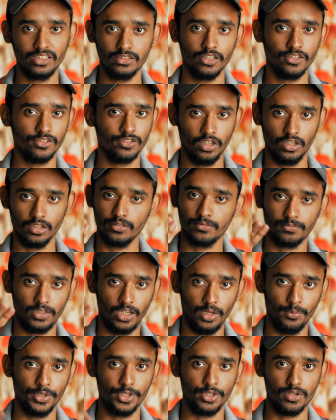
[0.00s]
does not
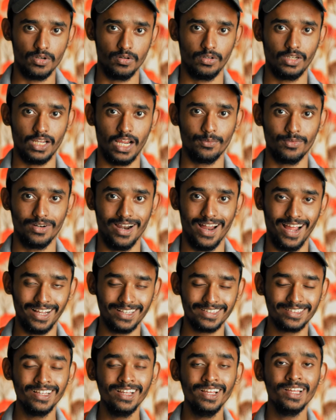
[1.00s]
come into camera
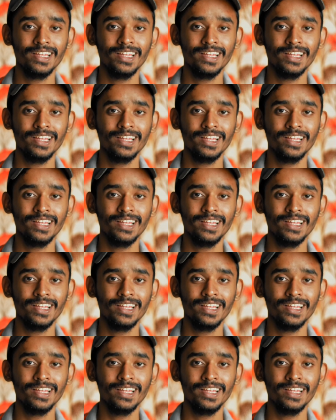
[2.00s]
hacks.